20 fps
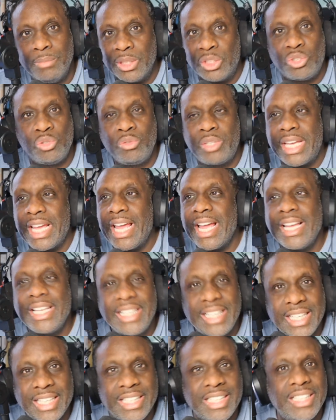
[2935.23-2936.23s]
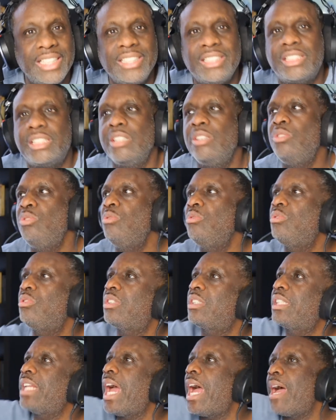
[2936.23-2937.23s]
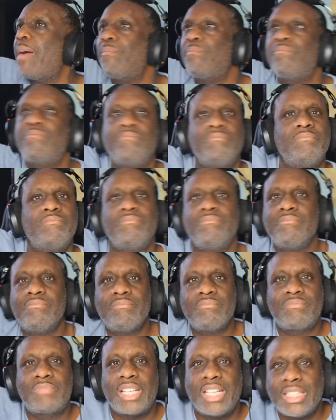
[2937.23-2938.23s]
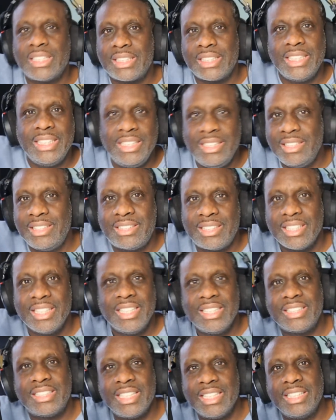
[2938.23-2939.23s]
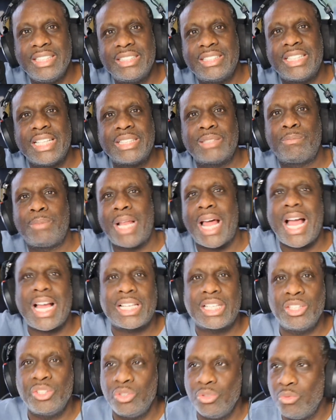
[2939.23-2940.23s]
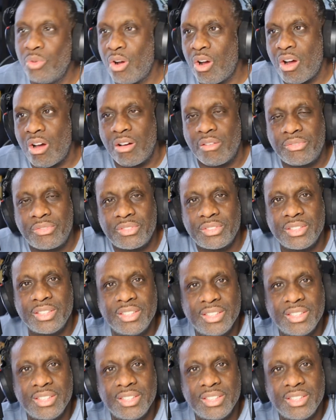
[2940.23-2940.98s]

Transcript: But you can't get it until you cut these things that's blocking you off.